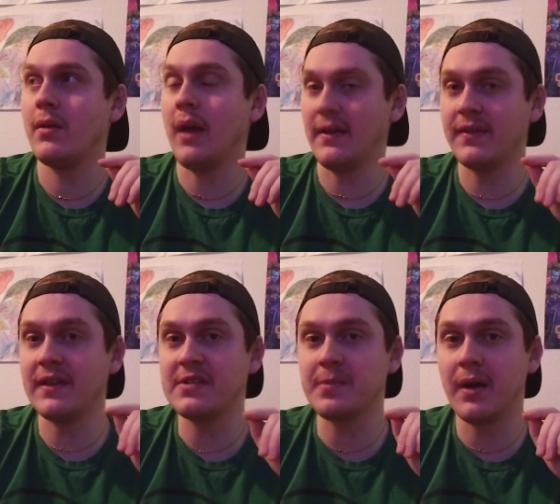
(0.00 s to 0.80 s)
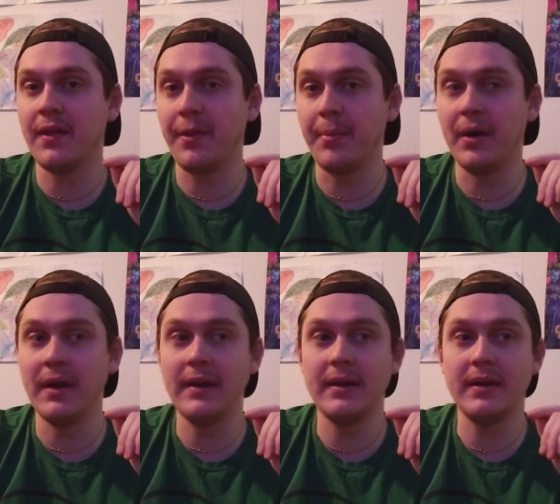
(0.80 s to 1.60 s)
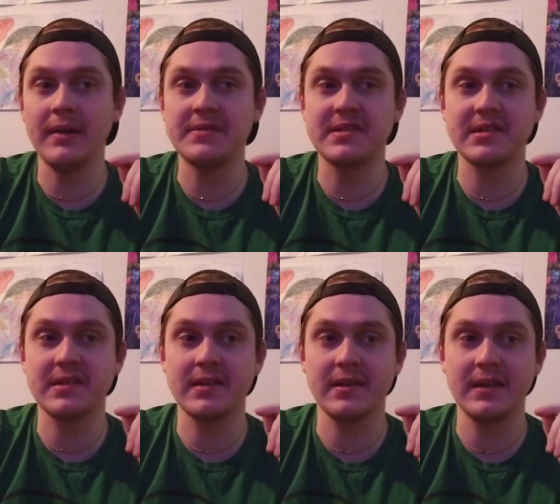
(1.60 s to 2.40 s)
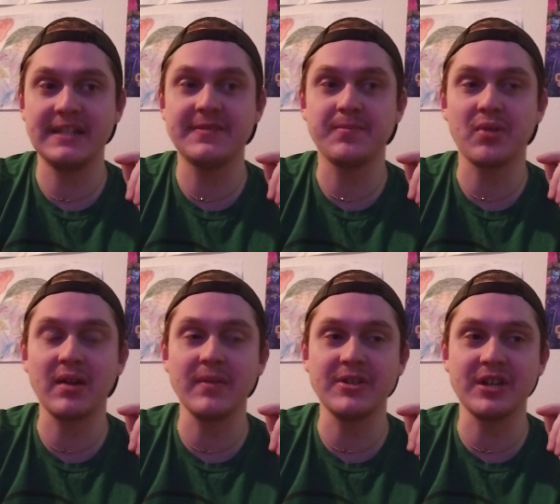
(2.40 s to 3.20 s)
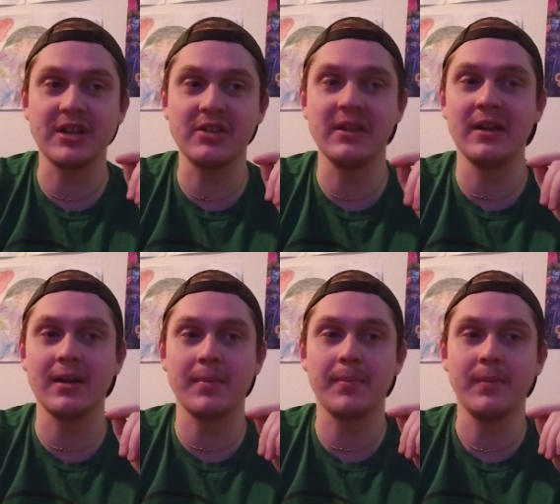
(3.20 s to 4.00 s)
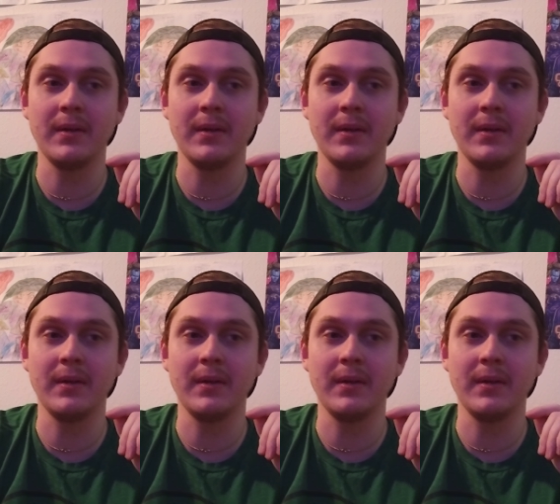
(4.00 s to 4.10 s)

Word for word: like this month, but it's it's pretty much a clear